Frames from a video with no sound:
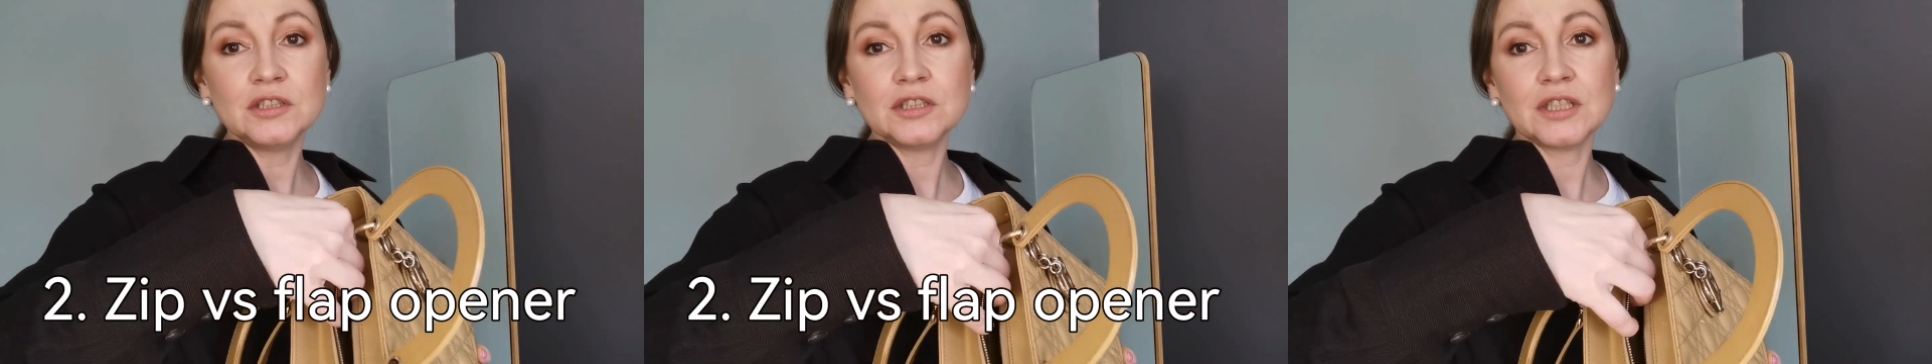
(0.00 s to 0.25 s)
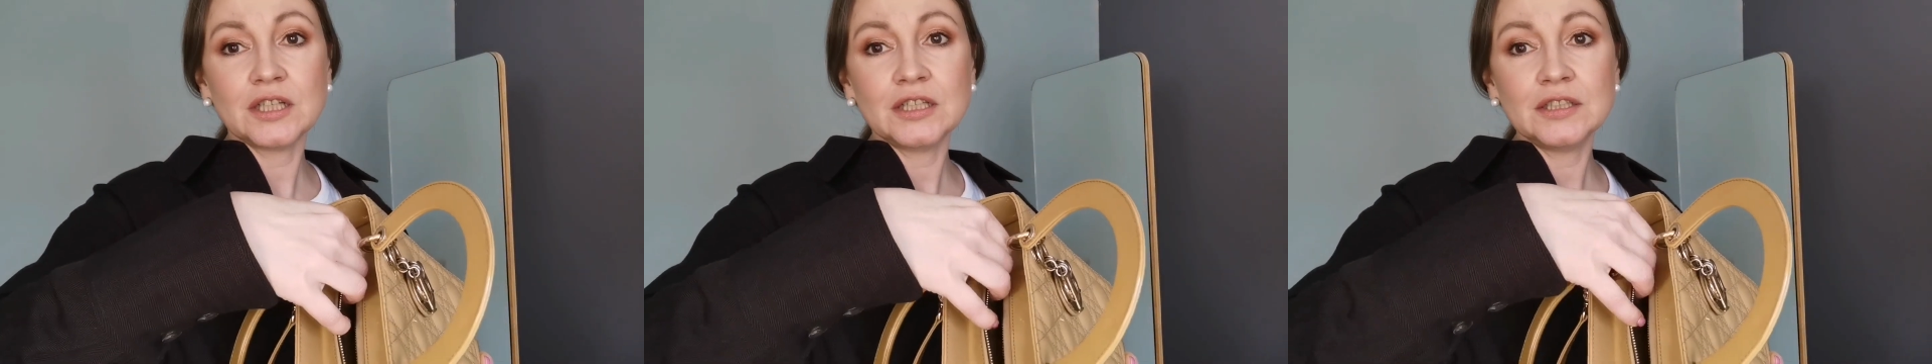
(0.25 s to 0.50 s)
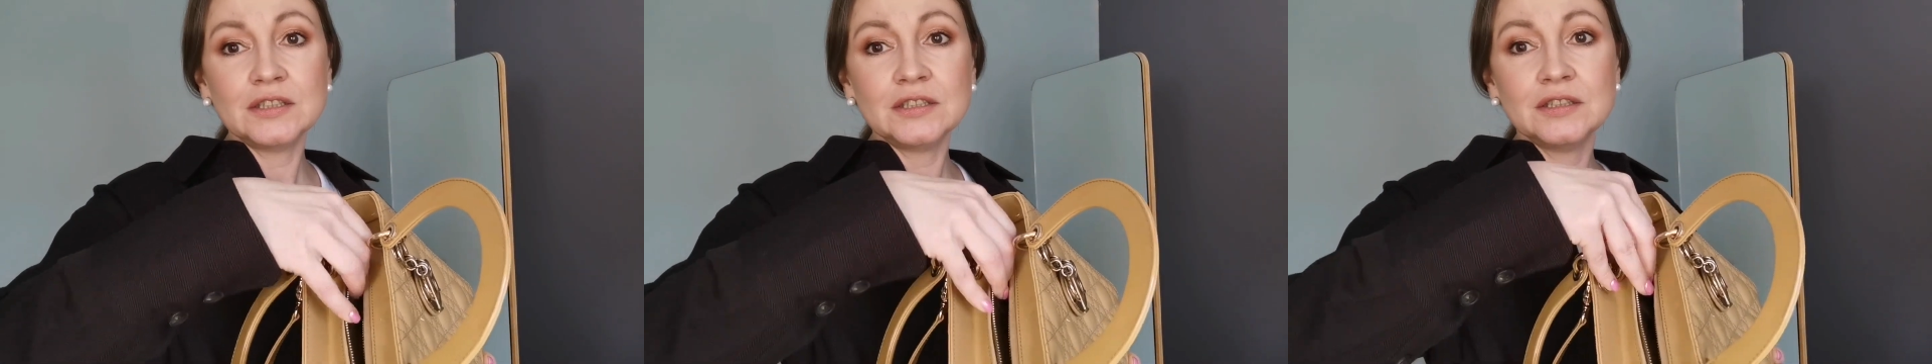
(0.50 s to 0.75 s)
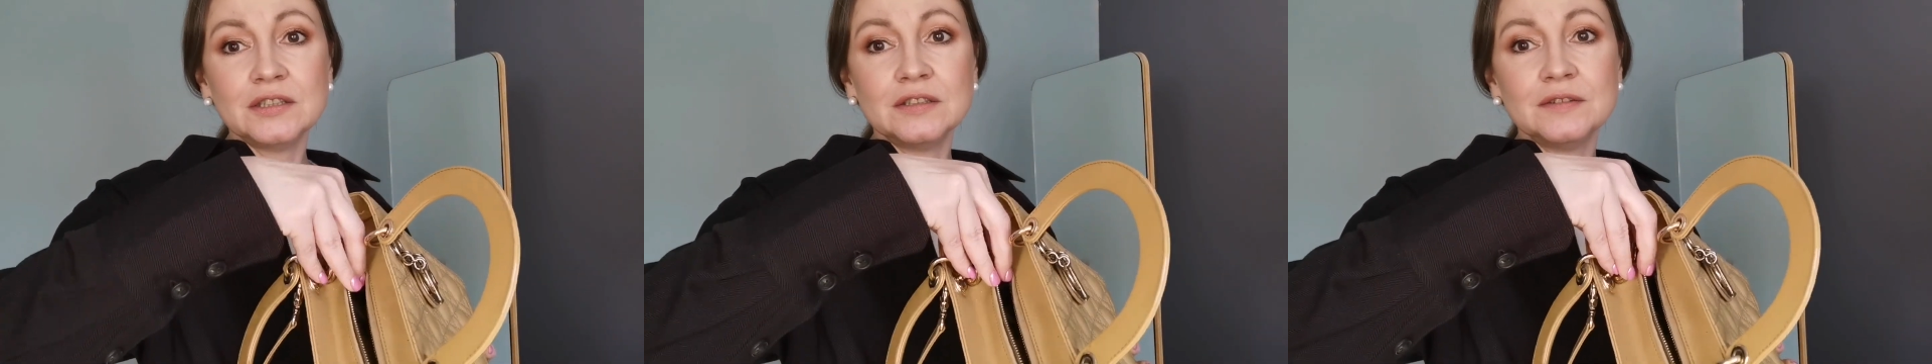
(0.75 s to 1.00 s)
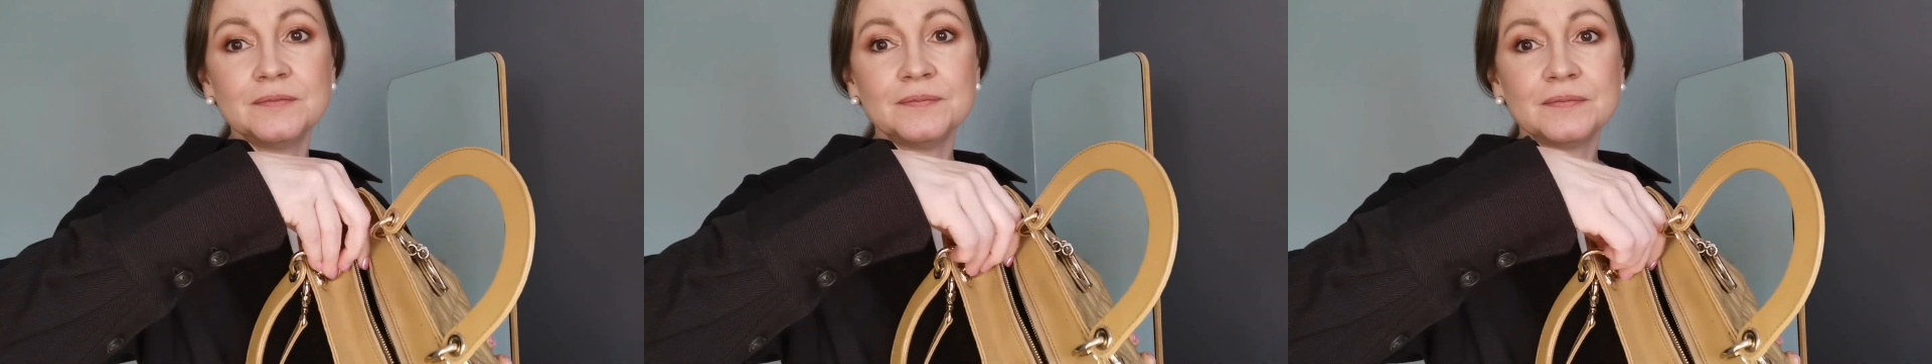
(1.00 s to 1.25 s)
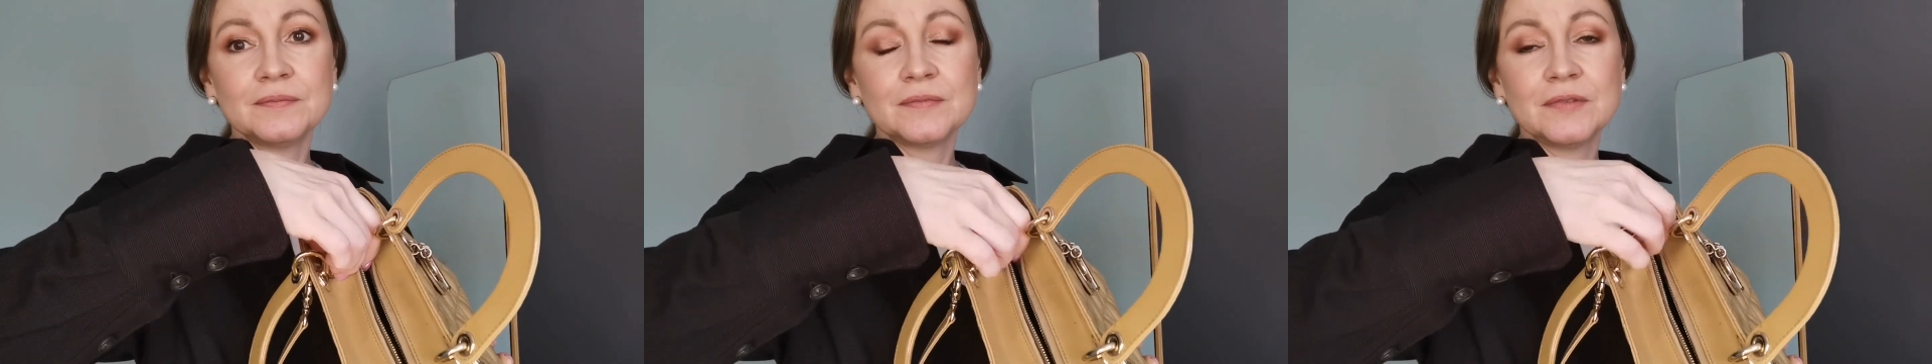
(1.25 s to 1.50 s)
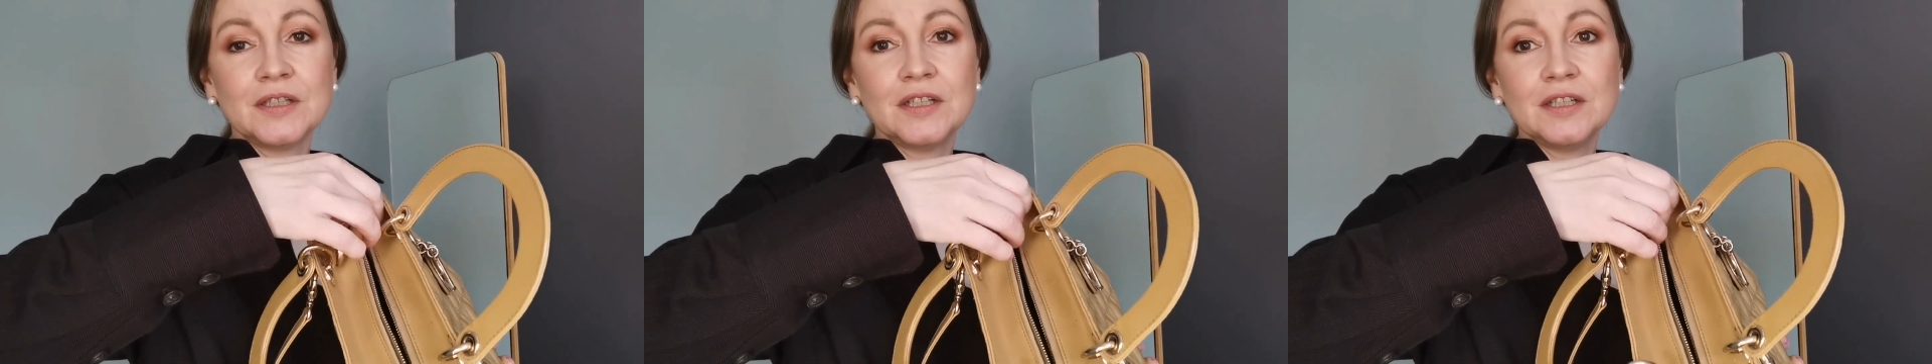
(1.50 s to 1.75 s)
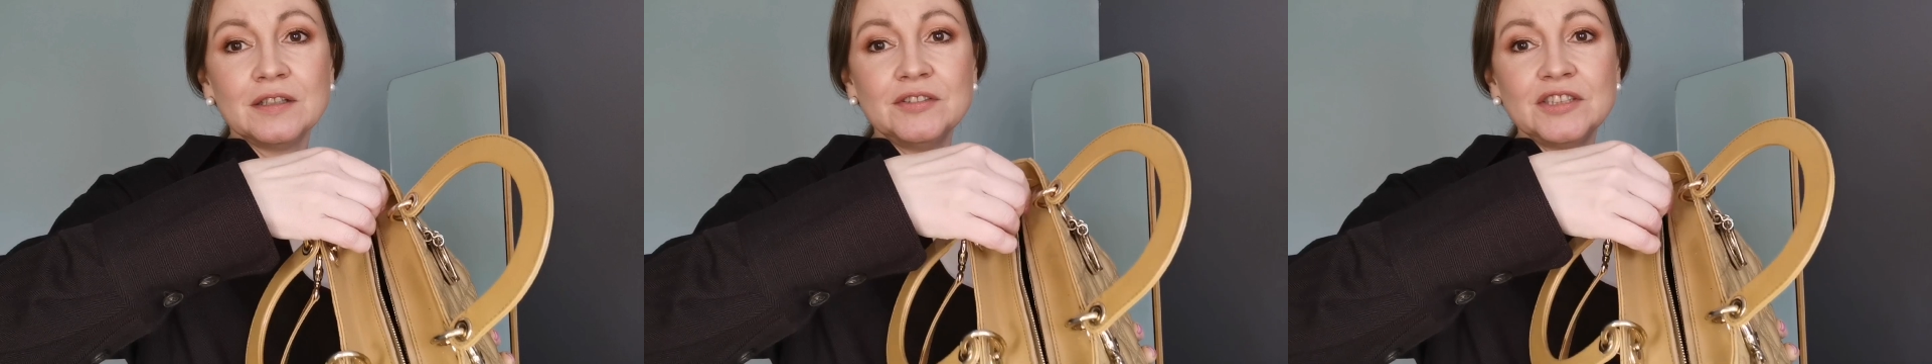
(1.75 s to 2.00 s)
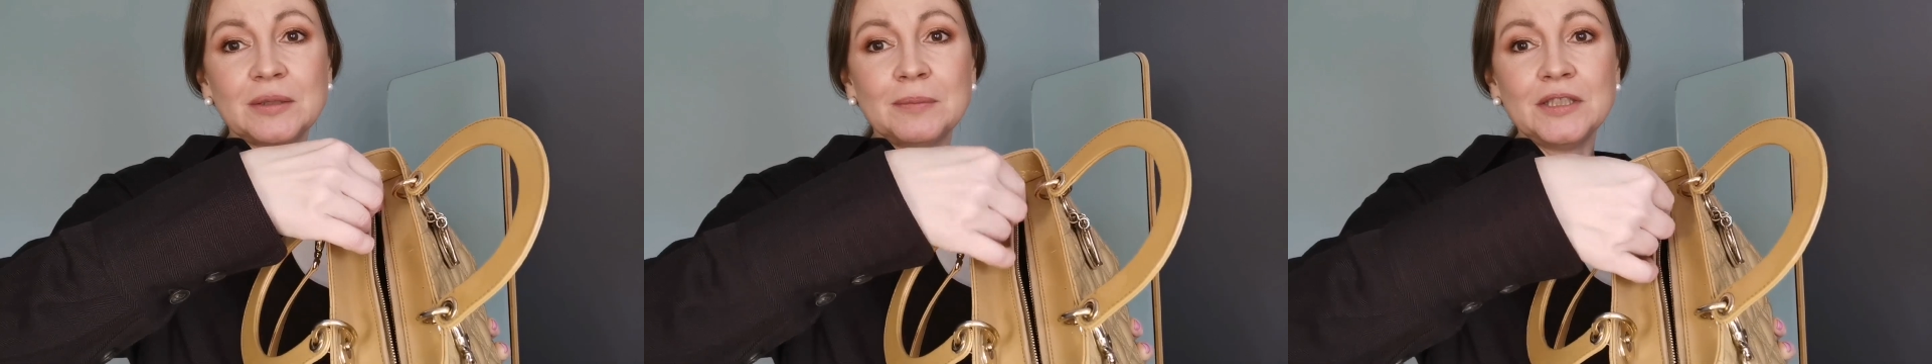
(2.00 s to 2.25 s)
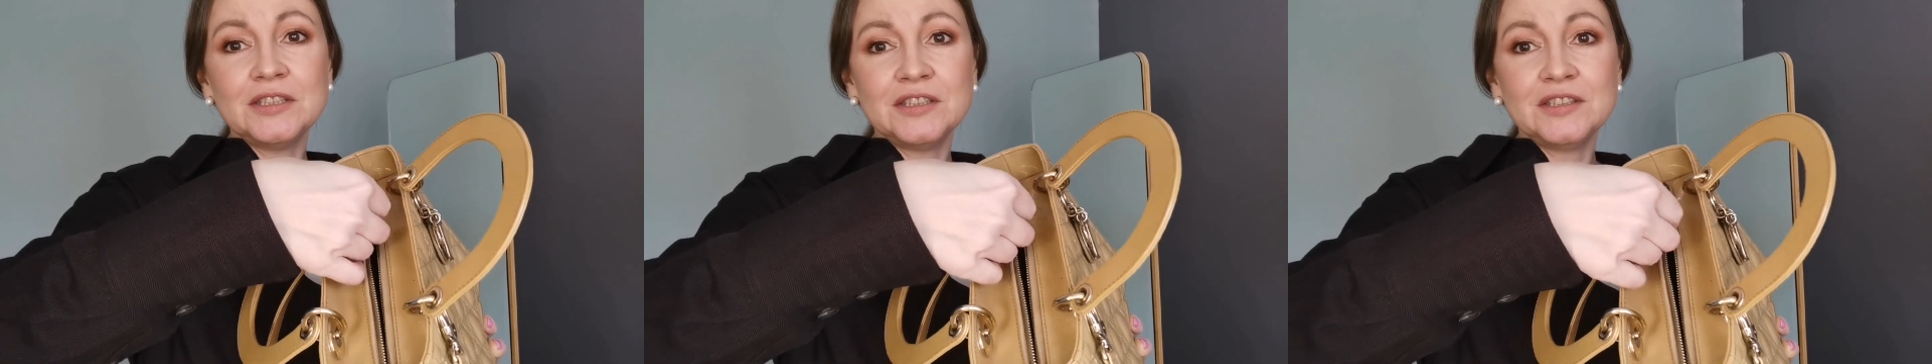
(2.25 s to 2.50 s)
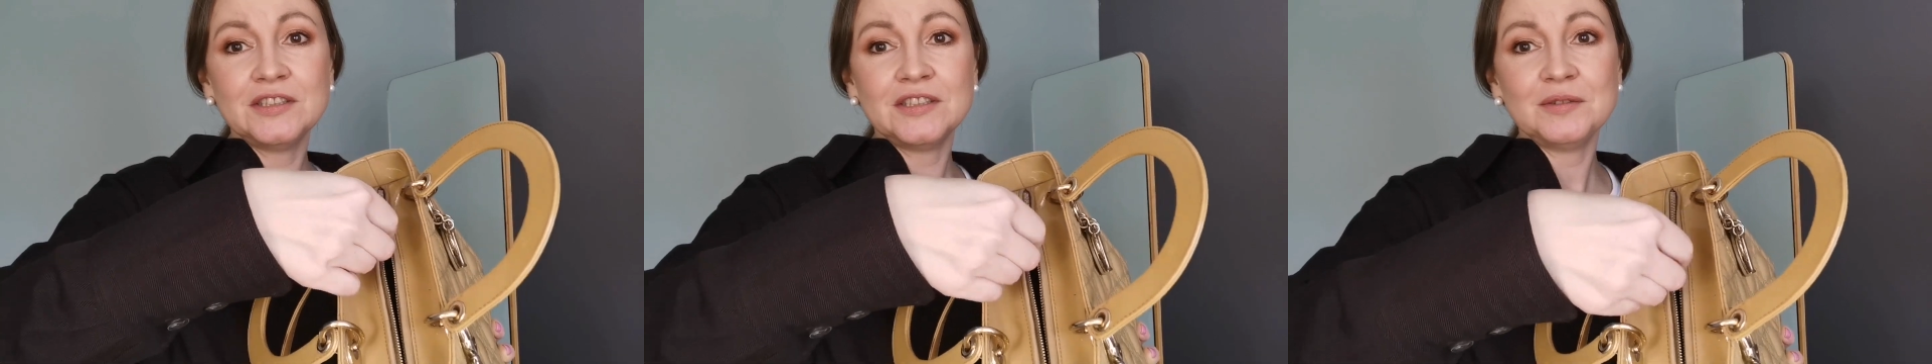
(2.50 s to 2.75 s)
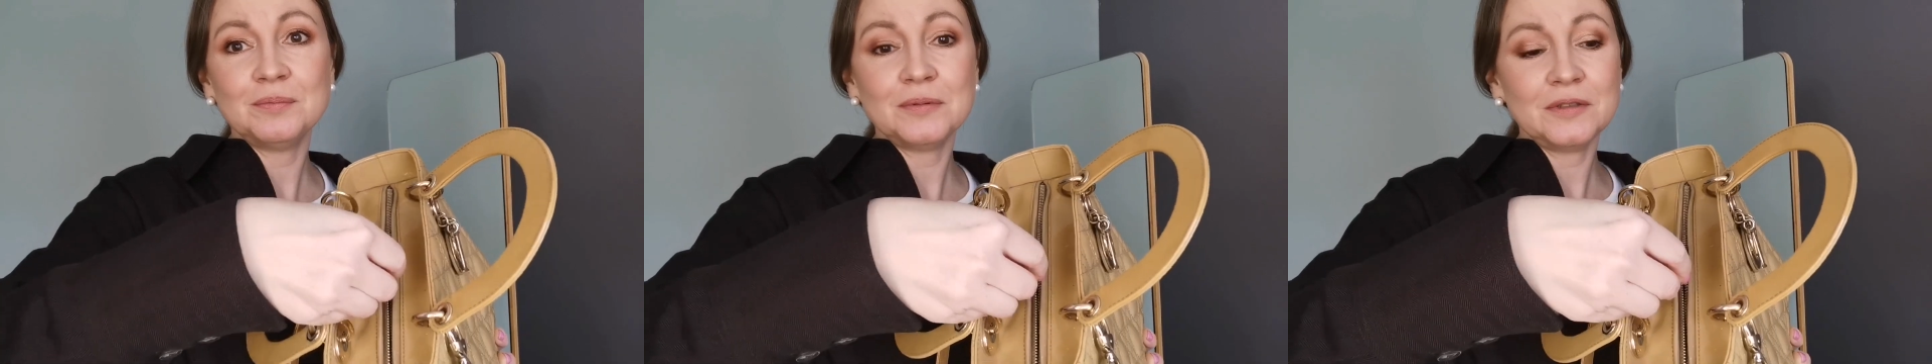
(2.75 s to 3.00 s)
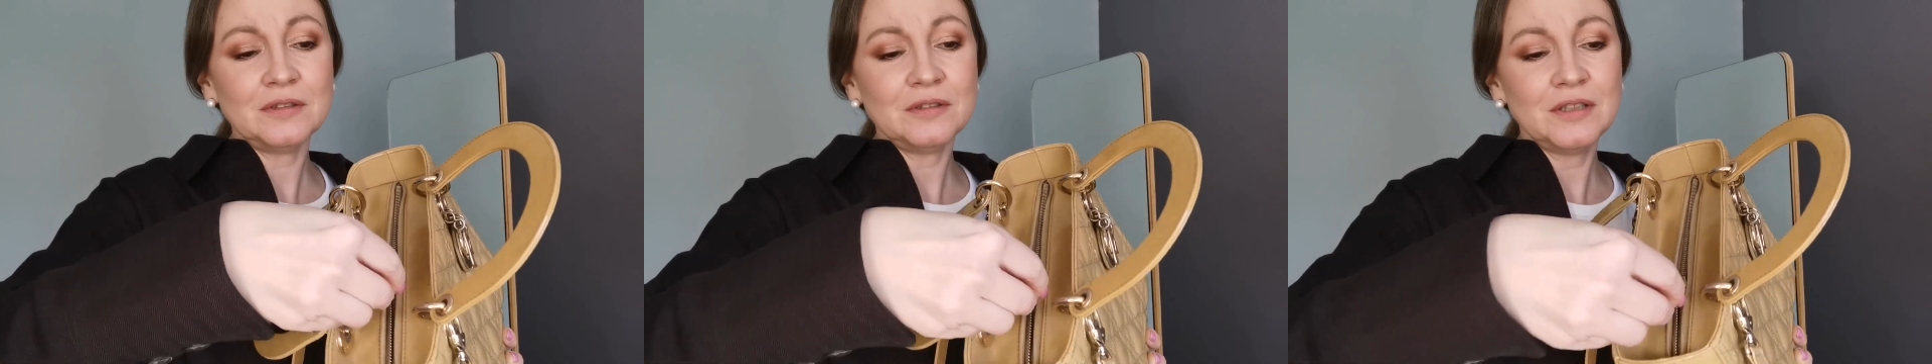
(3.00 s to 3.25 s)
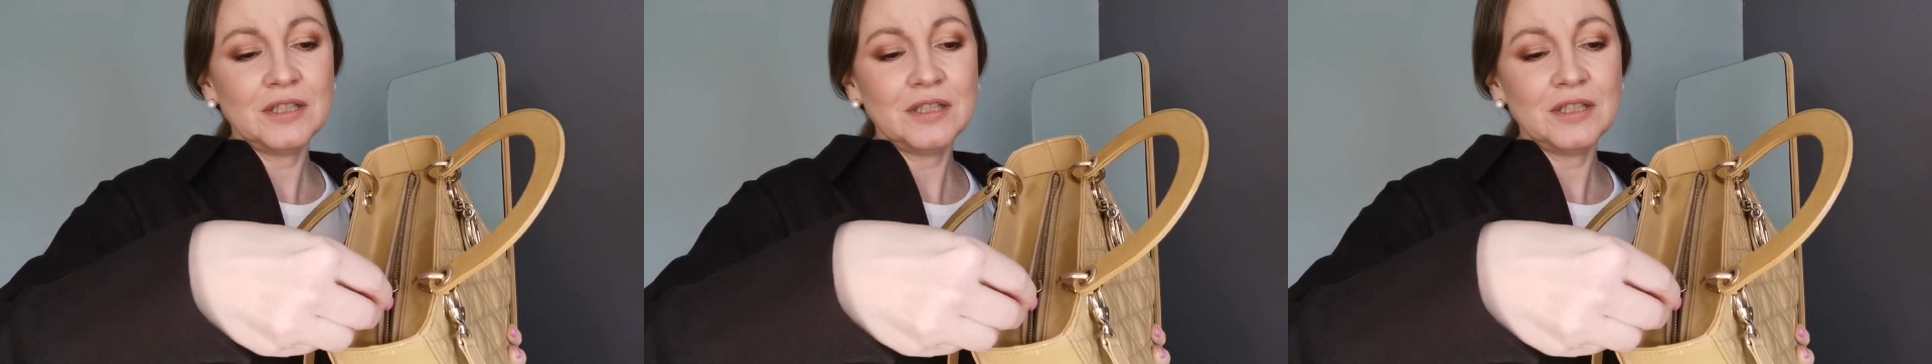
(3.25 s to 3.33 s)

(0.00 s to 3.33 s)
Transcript: It has this amazing zipper.